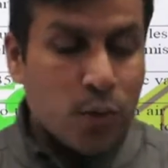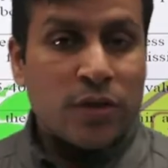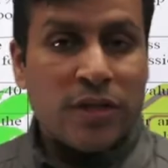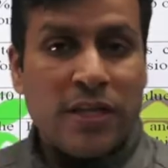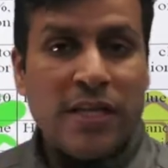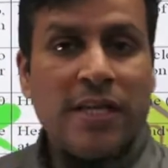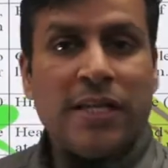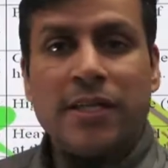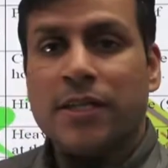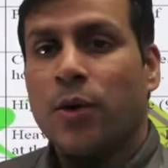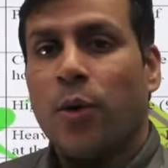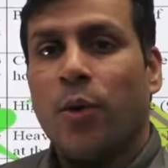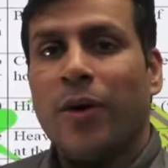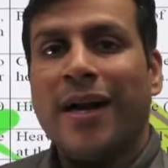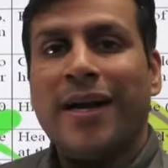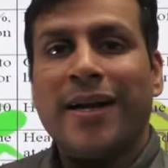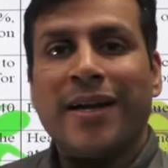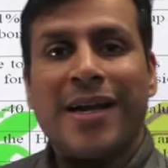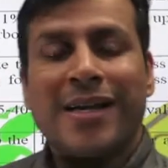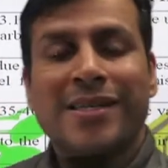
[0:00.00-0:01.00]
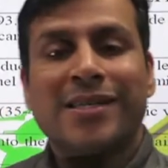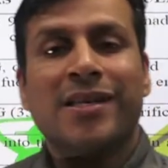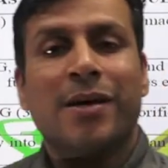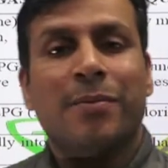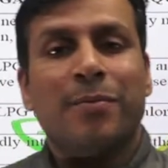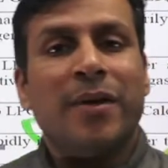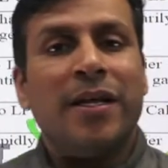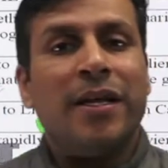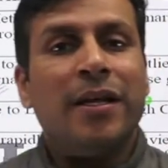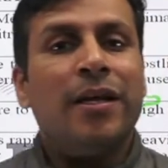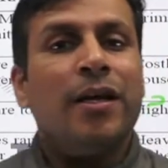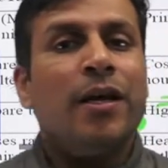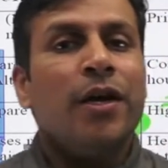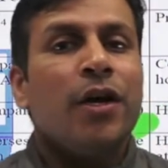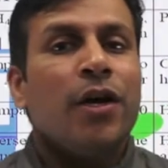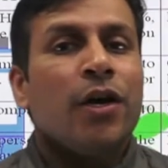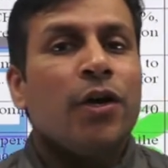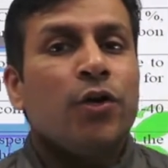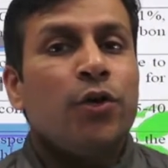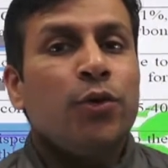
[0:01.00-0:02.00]
these oil and gas company,
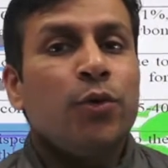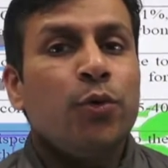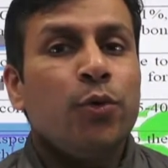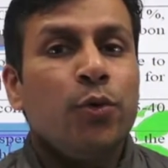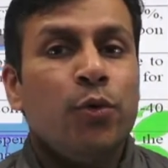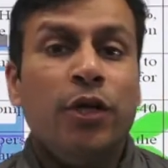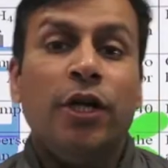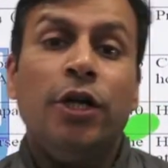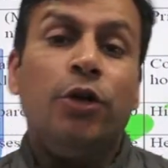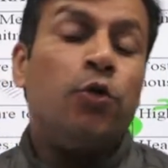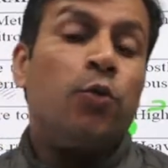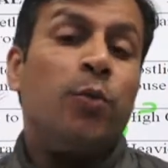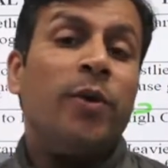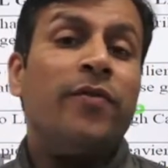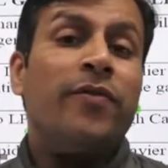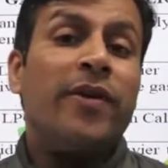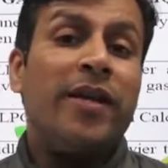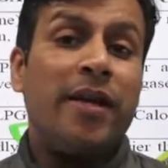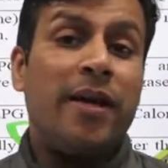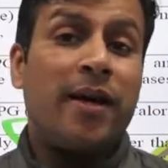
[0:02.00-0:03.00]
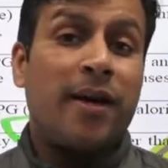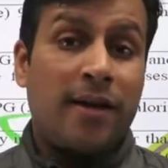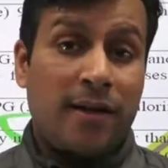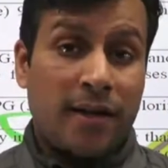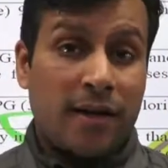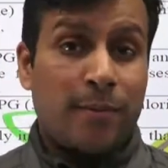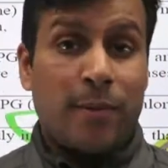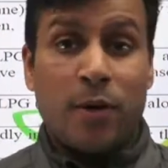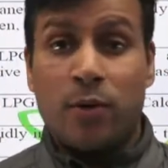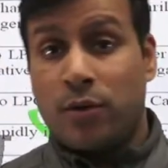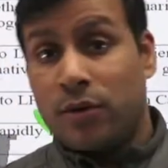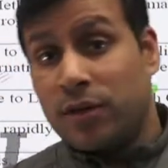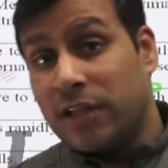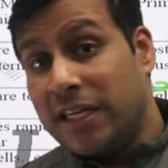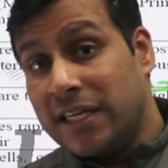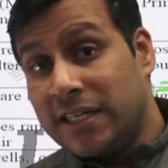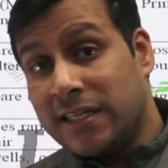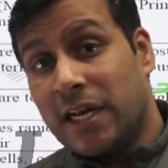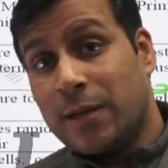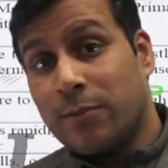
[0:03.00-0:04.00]
you need to be very clear about
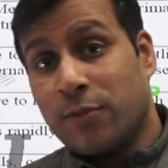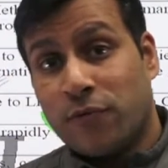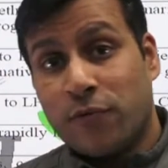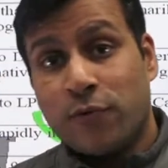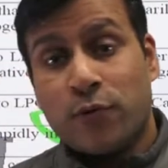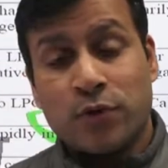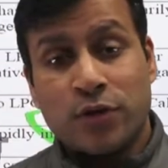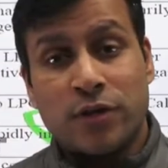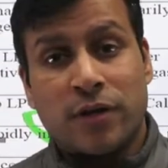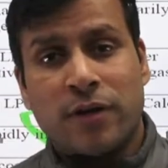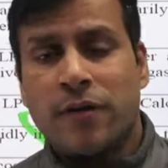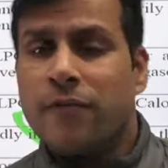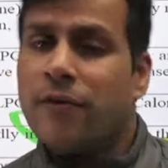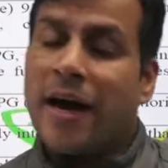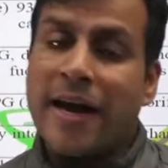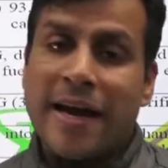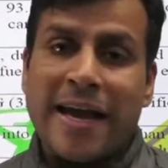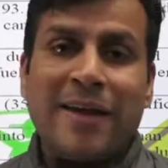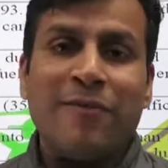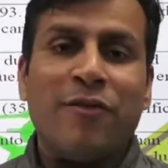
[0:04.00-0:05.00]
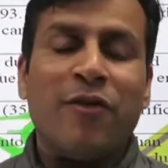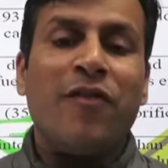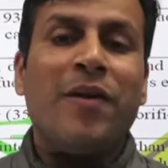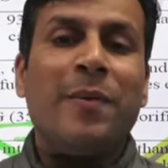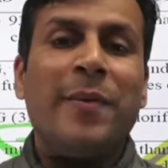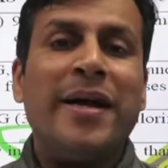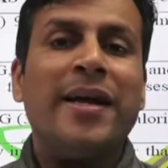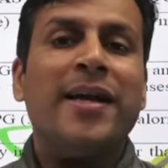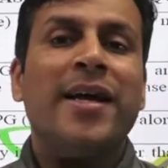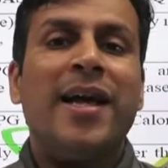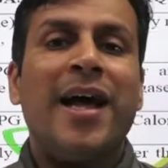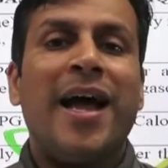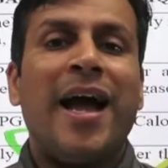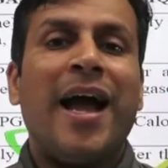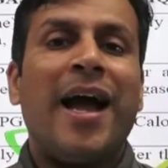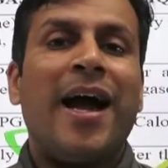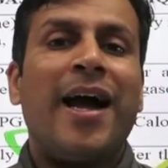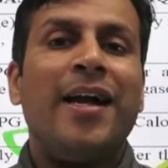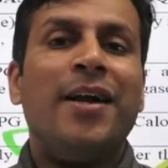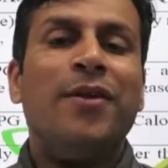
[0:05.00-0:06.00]
these type of question. Again, we will meet
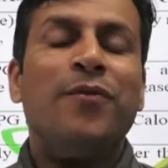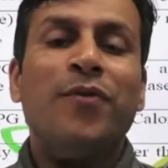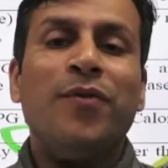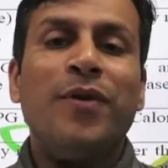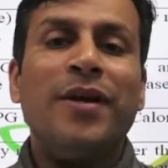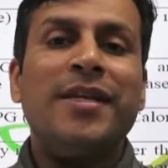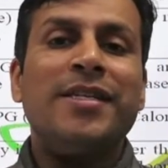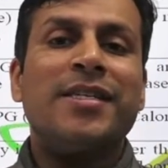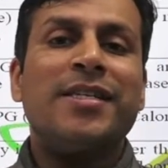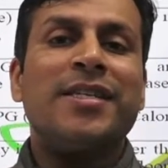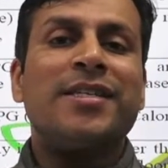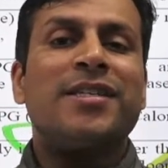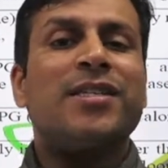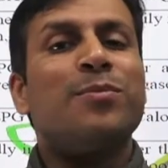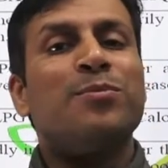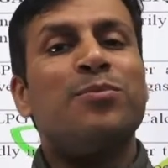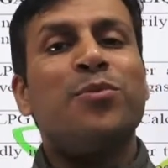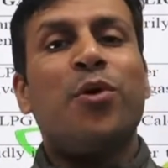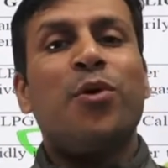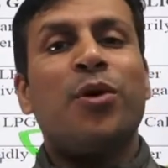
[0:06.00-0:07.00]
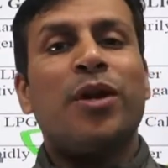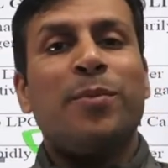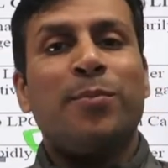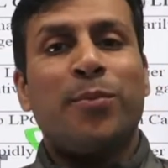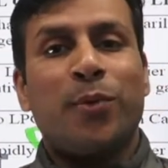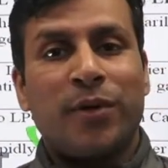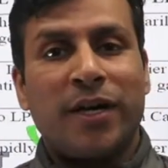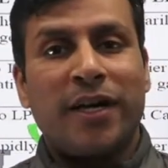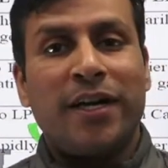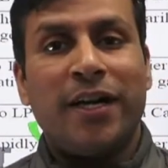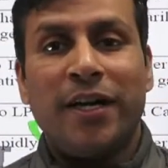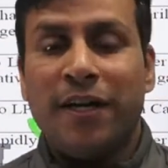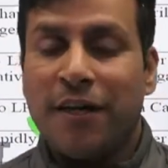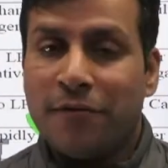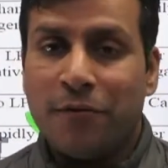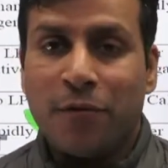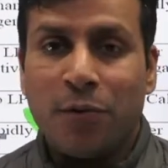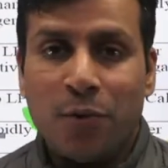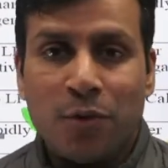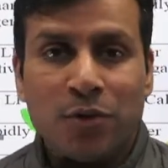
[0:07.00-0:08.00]
and we will discuss some more important
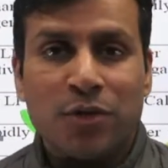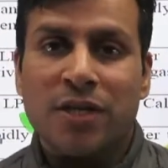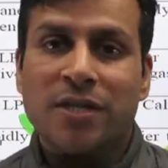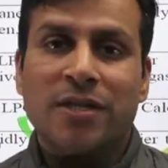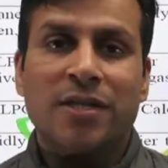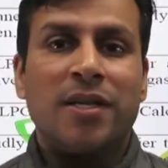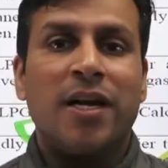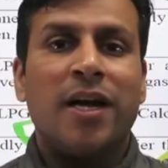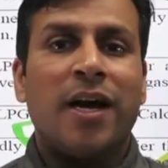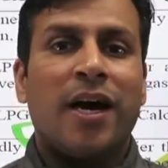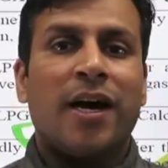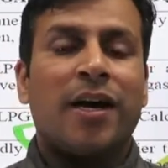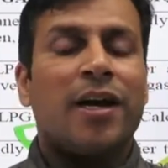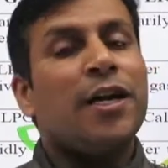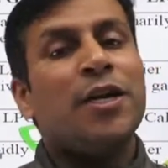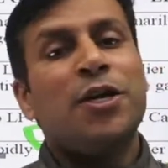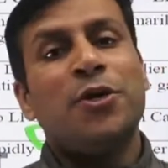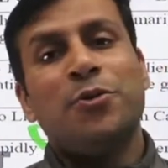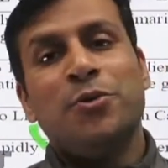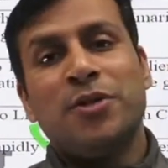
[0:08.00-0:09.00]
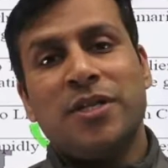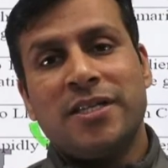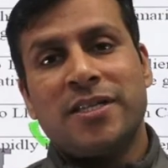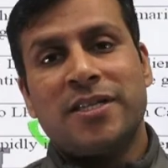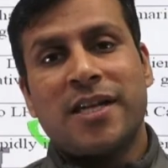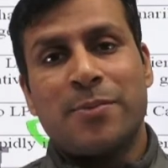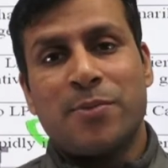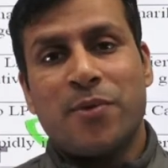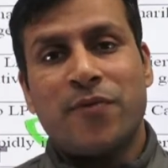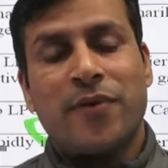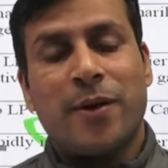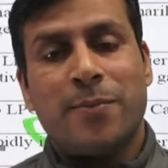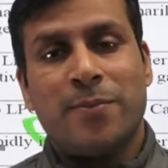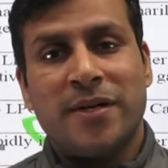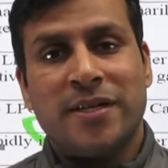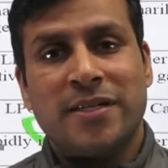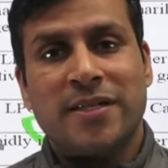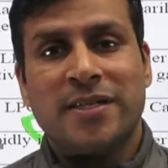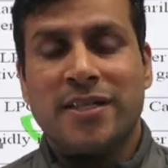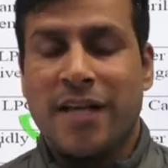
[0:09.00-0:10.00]
interview questions related to these type of
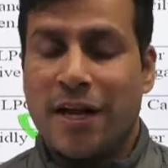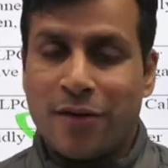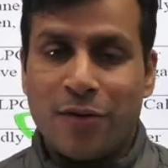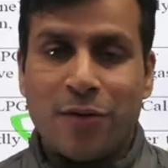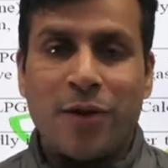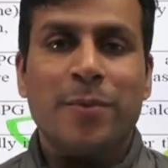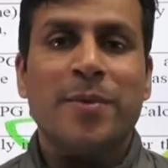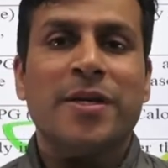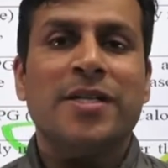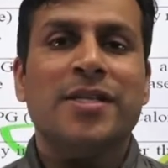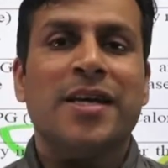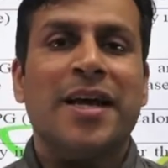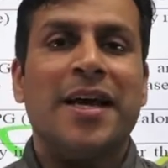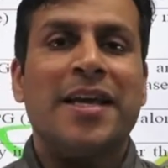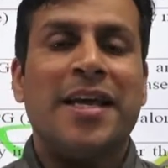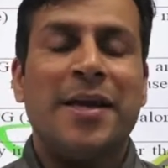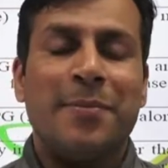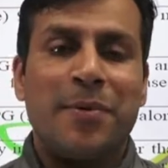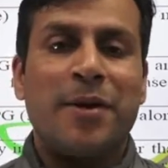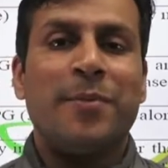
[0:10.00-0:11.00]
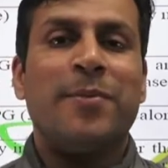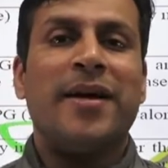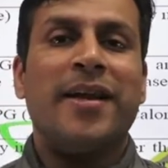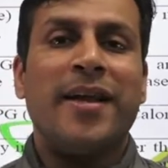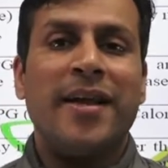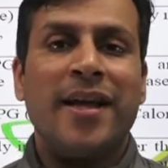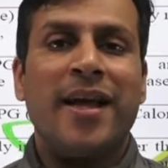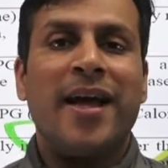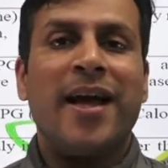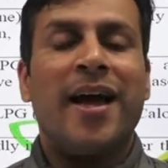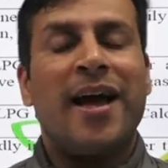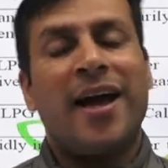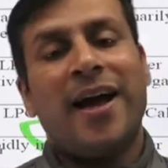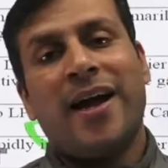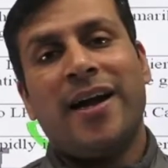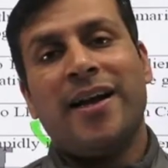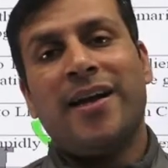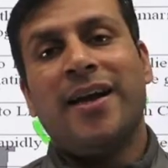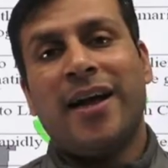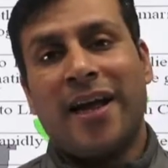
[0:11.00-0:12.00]
companies. Thank you very much. Keep preparing
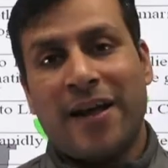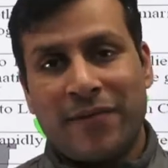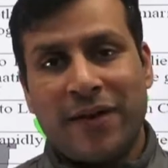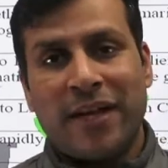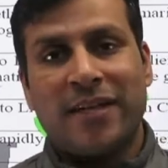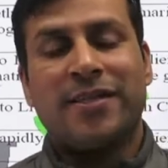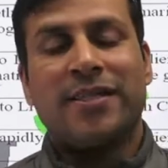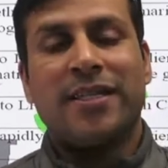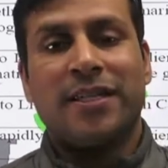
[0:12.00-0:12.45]
and have a nice